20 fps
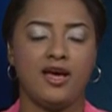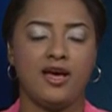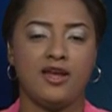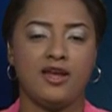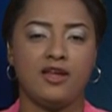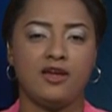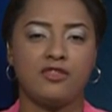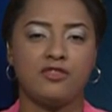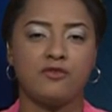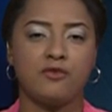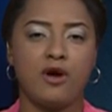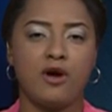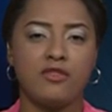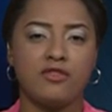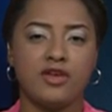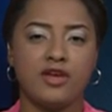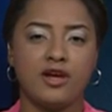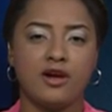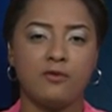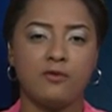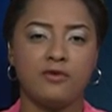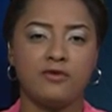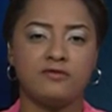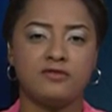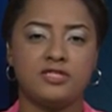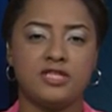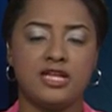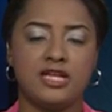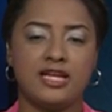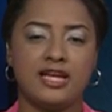Now, throughout the year, we've
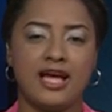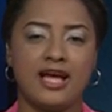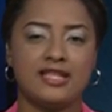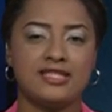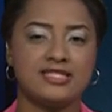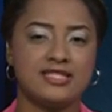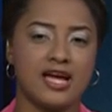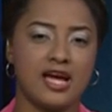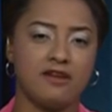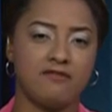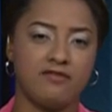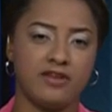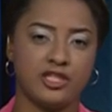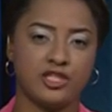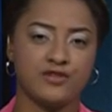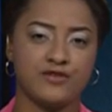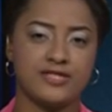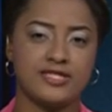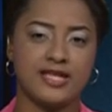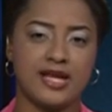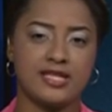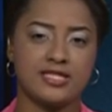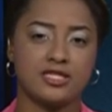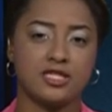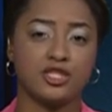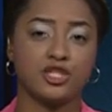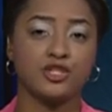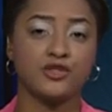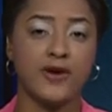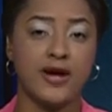seen landslide victories as
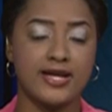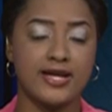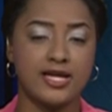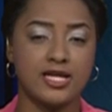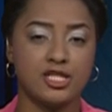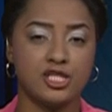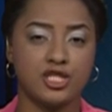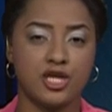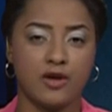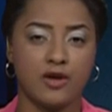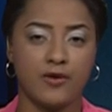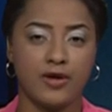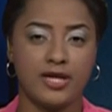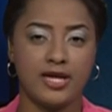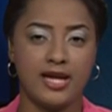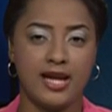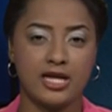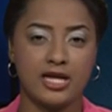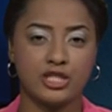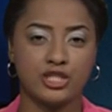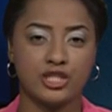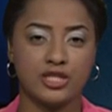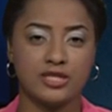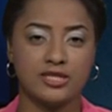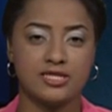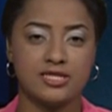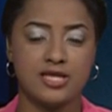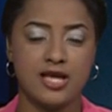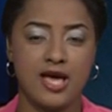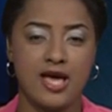the trend in general
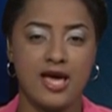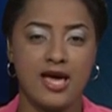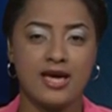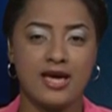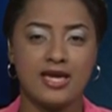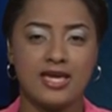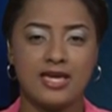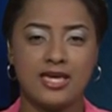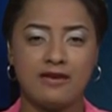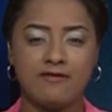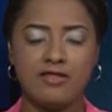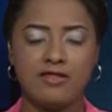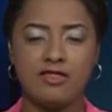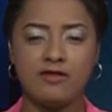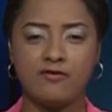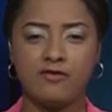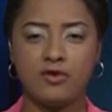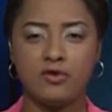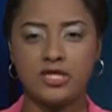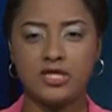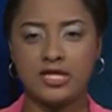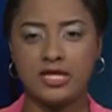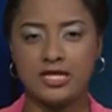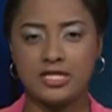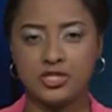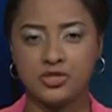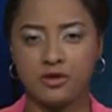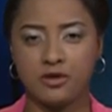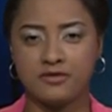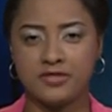elections. Given the voting
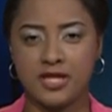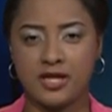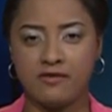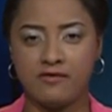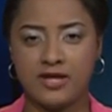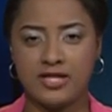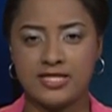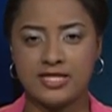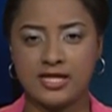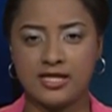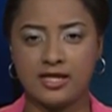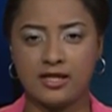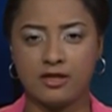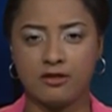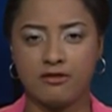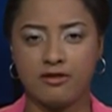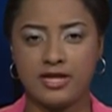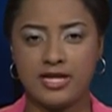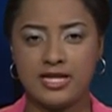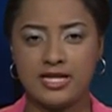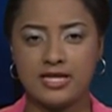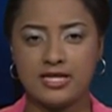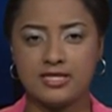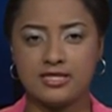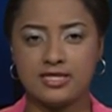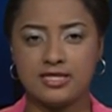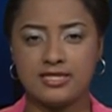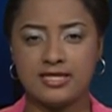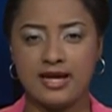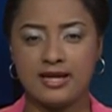history of St. Vincent and the
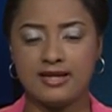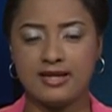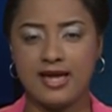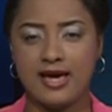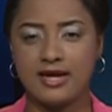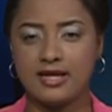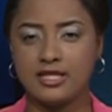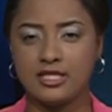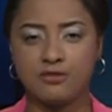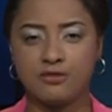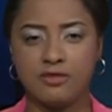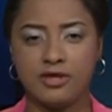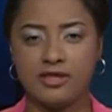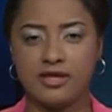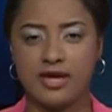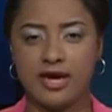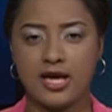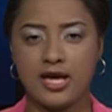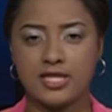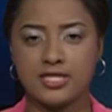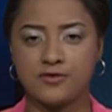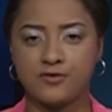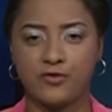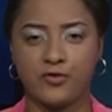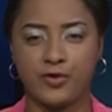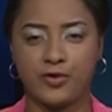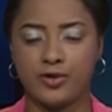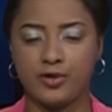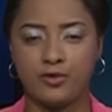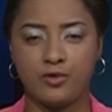Grenadines, is that likely to be the case
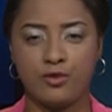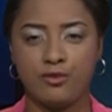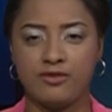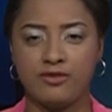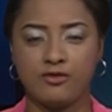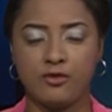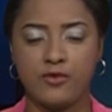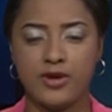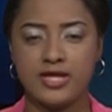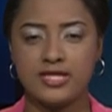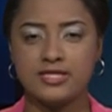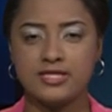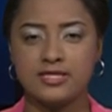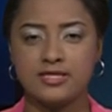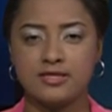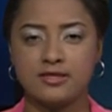for whomever wins?